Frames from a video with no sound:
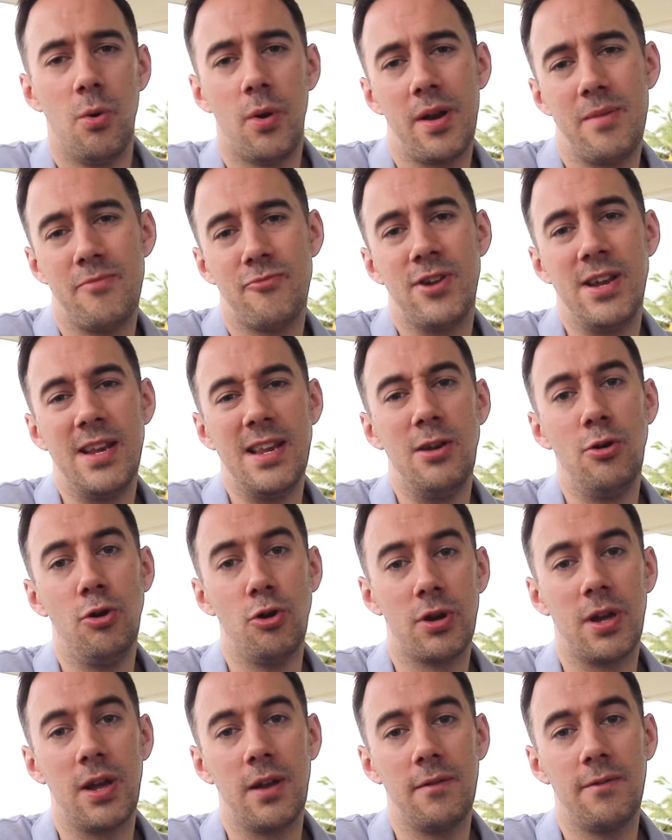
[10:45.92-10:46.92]
What I'm really
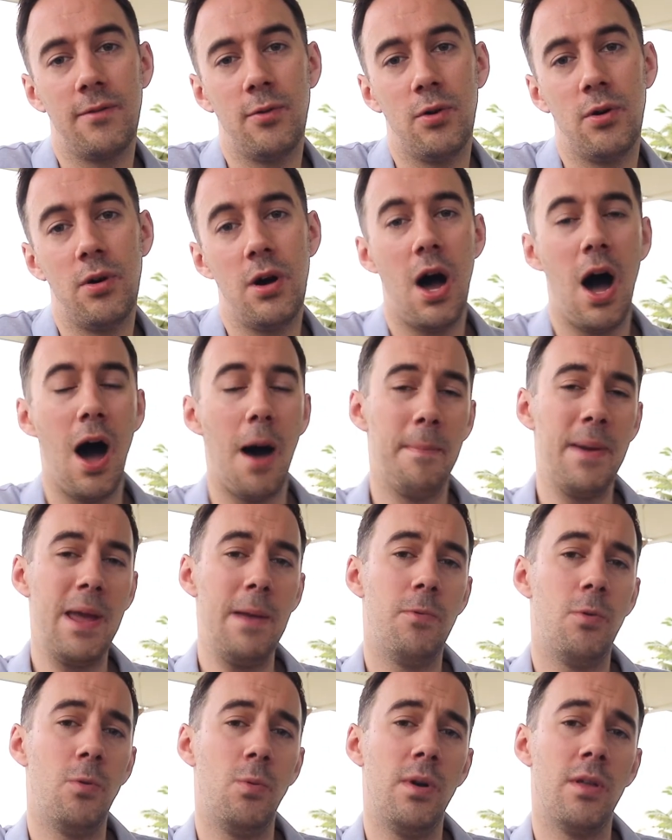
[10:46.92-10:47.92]
looking for are
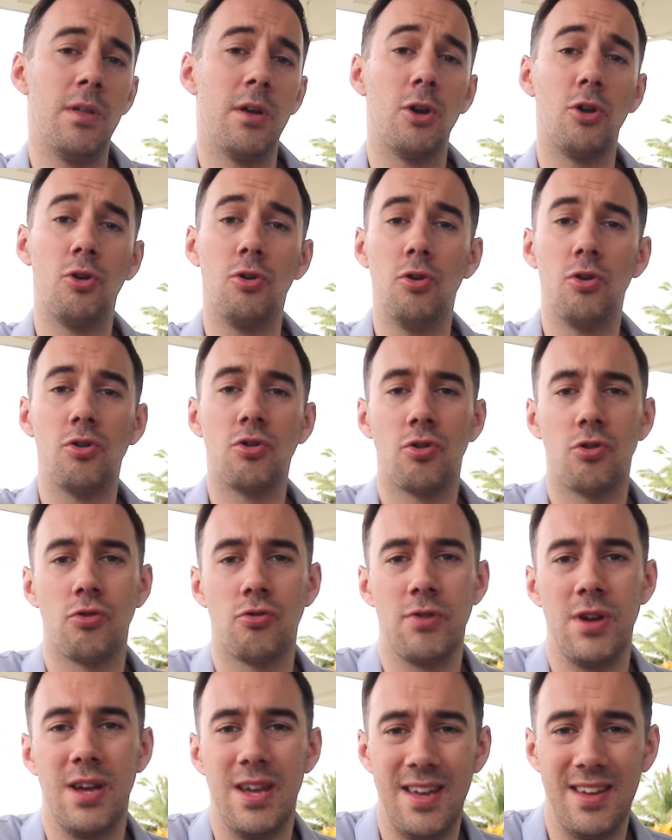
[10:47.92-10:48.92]
people with a good
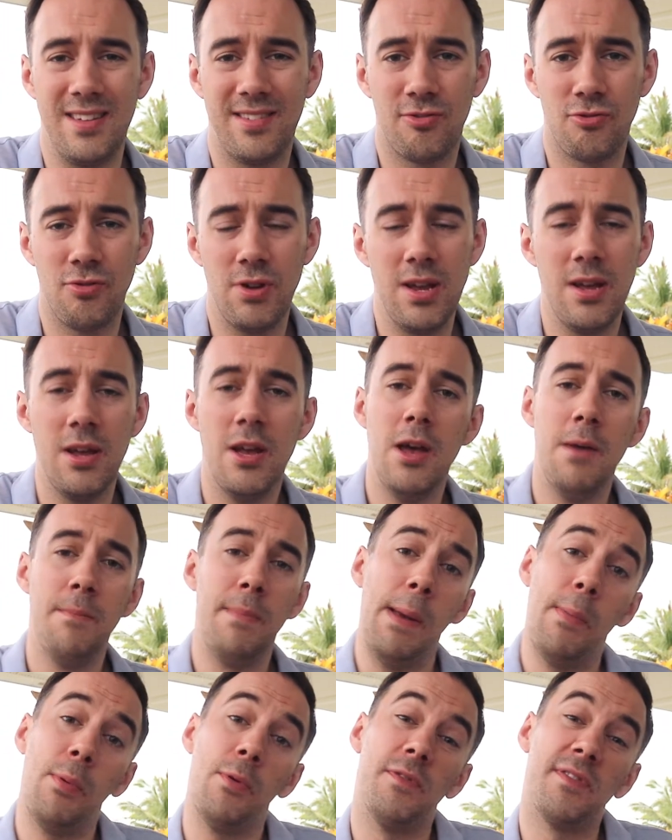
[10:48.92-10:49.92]
career history,
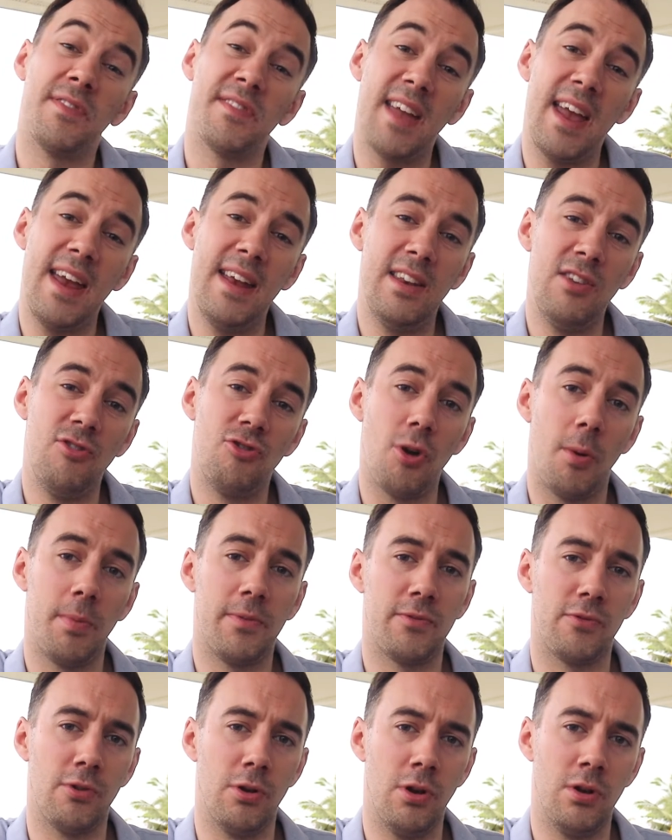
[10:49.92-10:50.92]
people who've stayed in
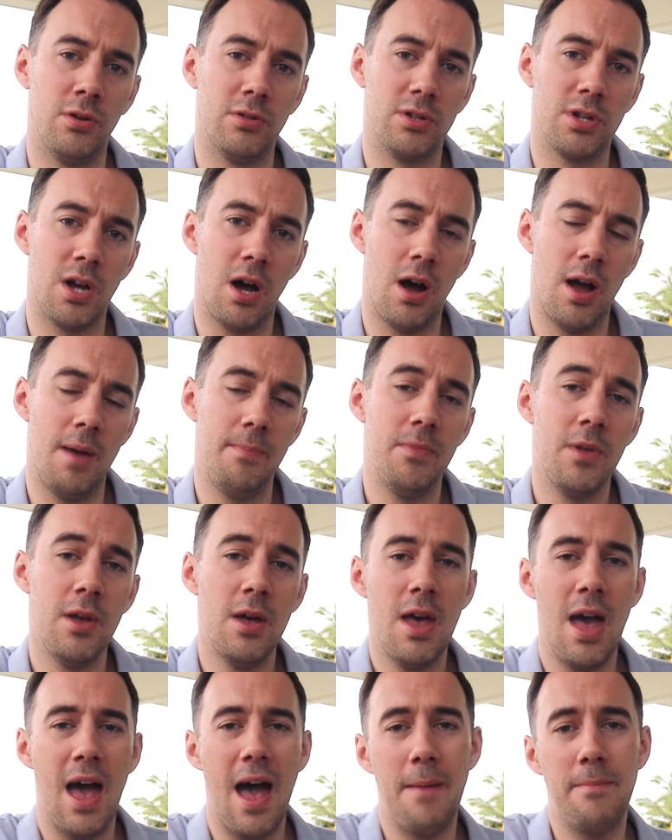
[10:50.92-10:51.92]
jobs for a long time,
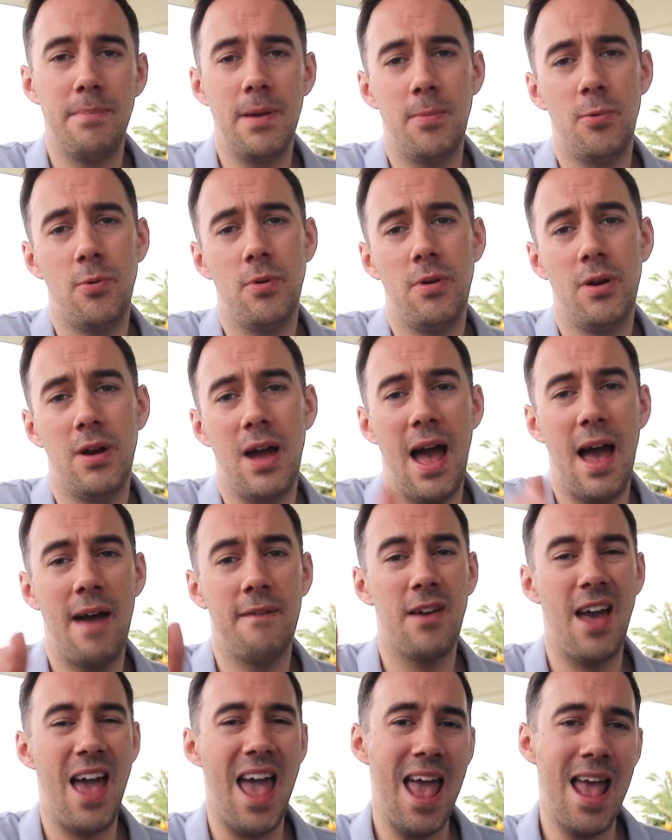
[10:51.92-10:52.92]
and people who
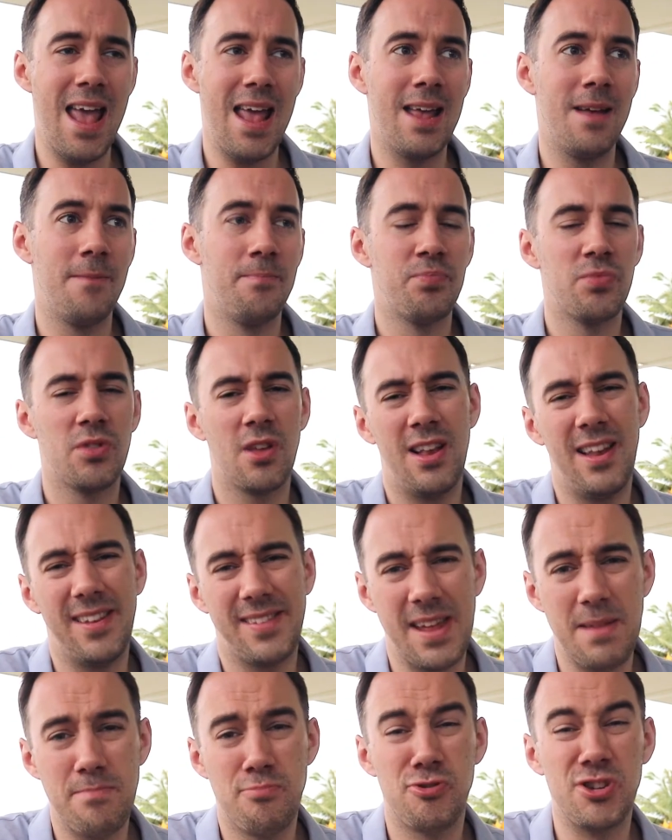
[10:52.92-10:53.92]
have a, let's
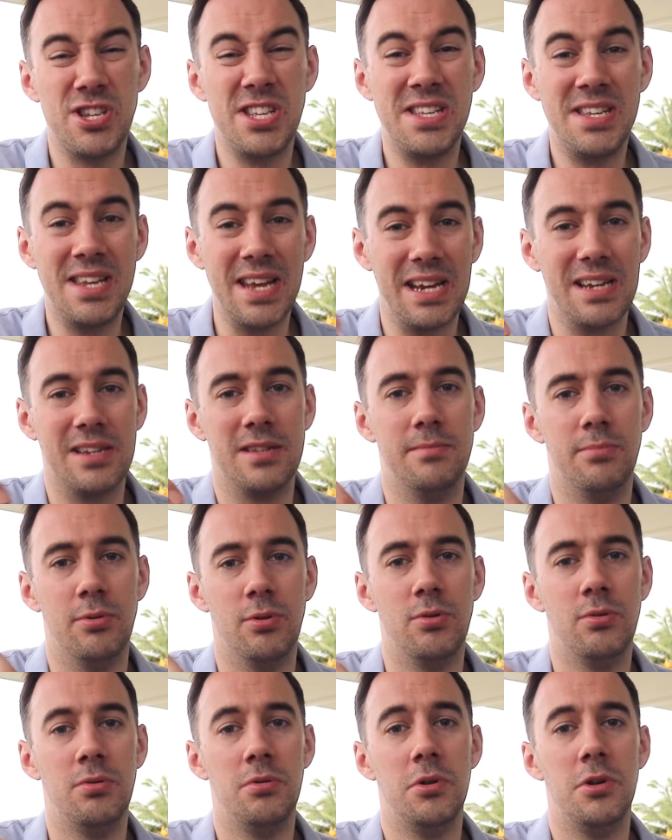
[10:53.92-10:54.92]
say,
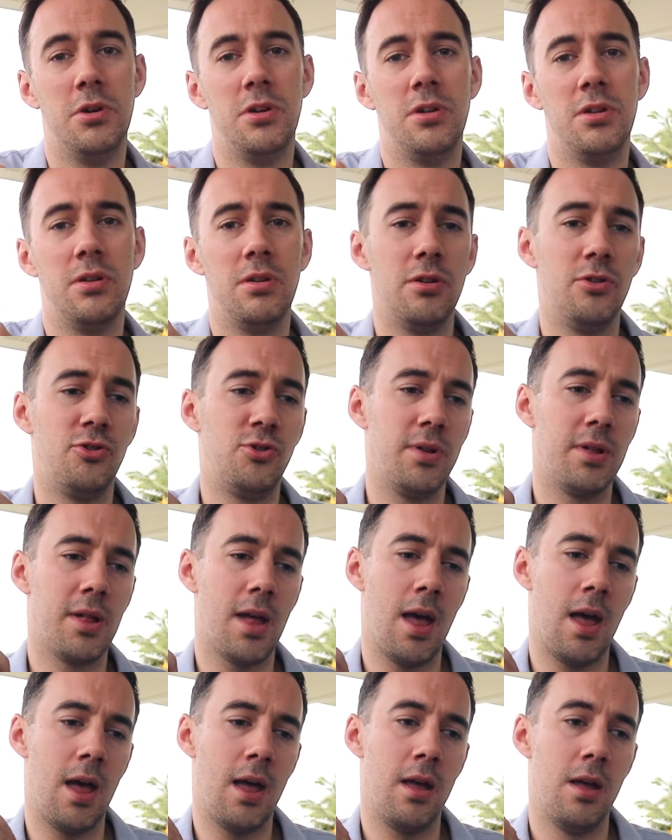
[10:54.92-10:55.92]
predictable, should we
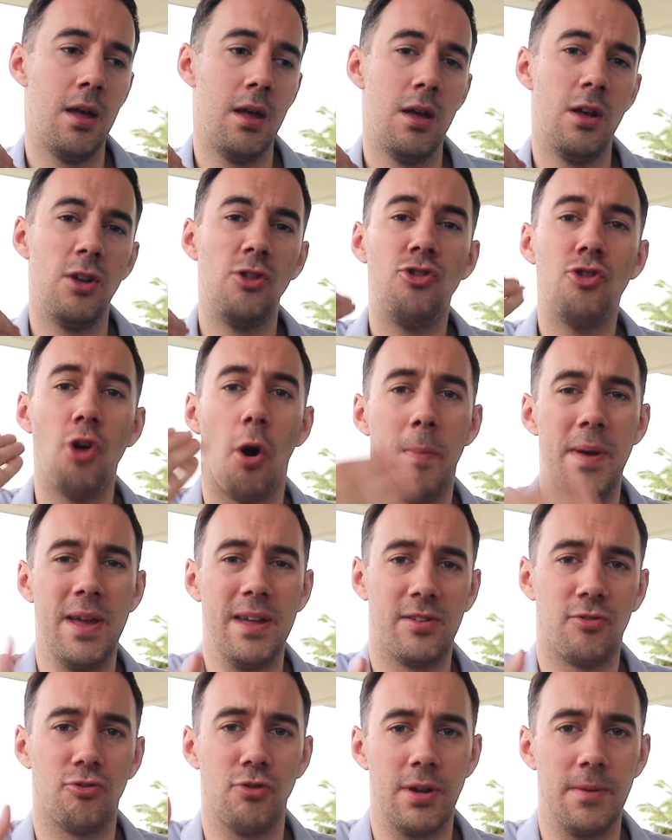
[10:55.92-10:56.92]
say, job
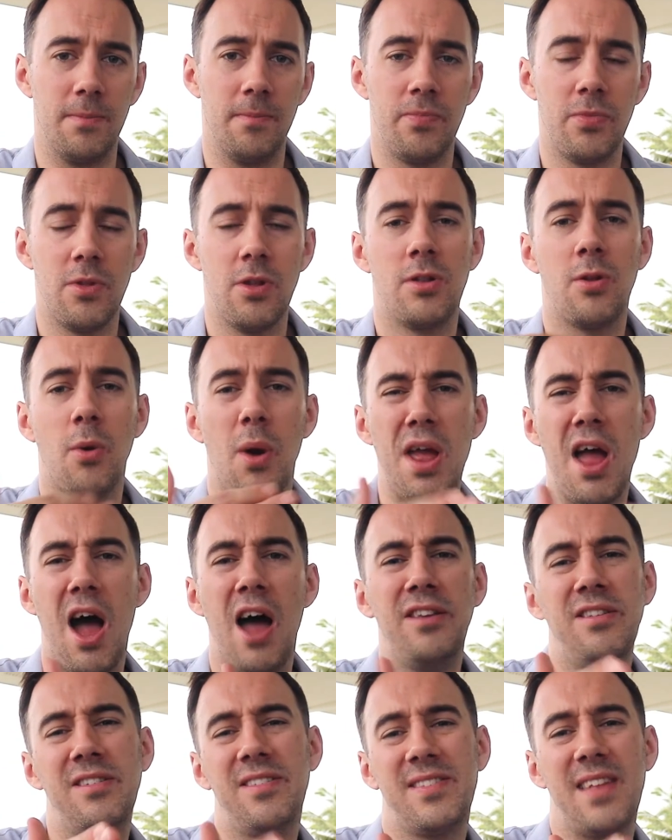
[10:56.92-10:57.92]
history. So I
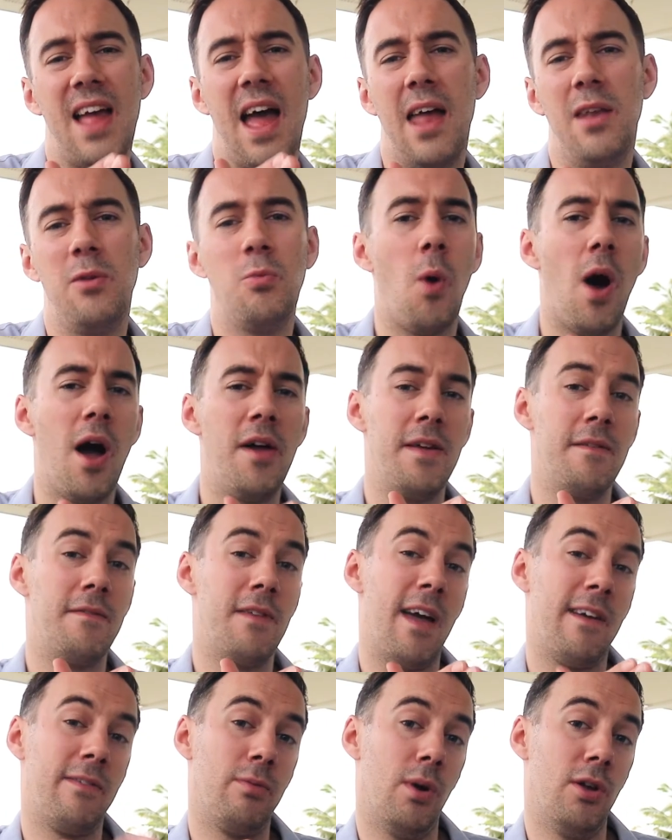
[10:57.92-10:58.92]
understand why they've
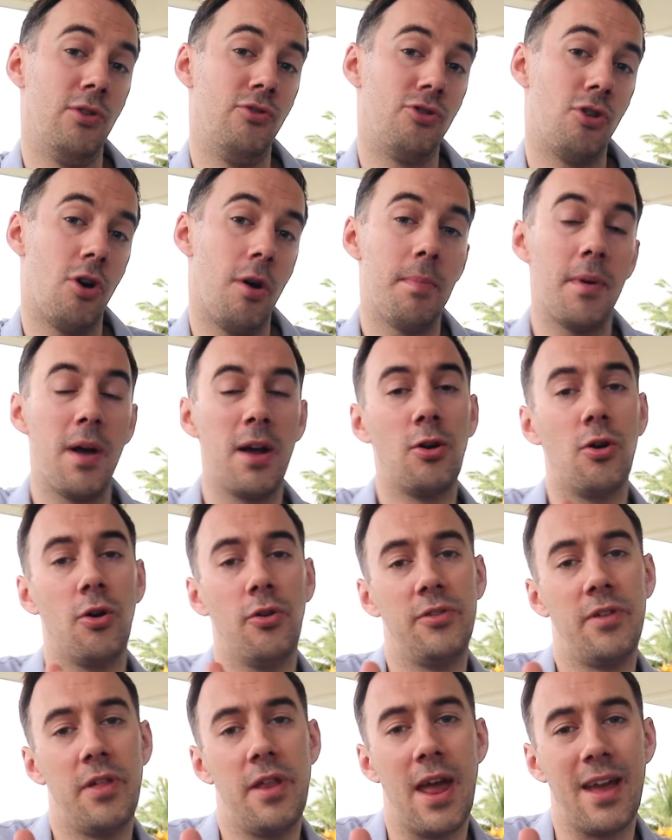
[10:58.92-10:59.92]
left one job and
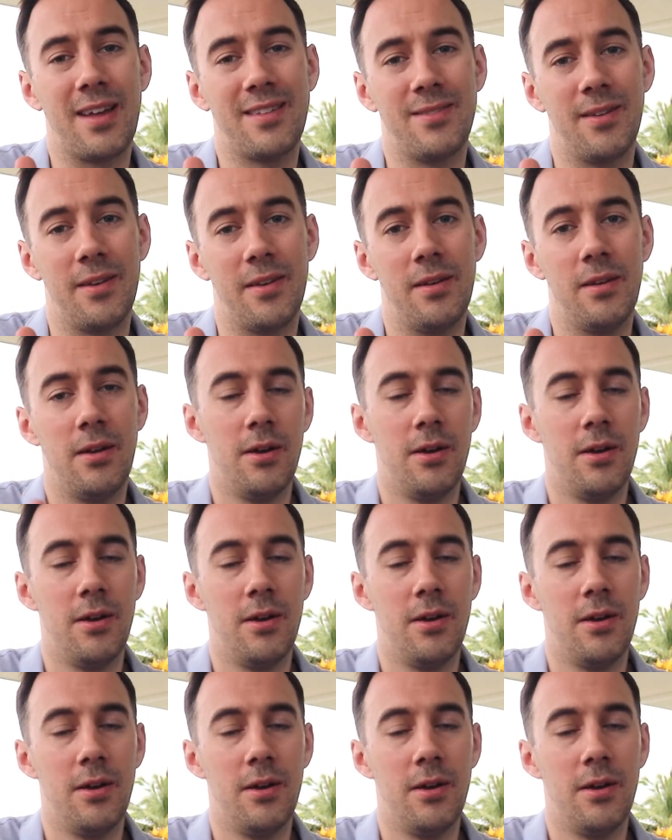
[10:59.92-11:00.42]
gone to the next one.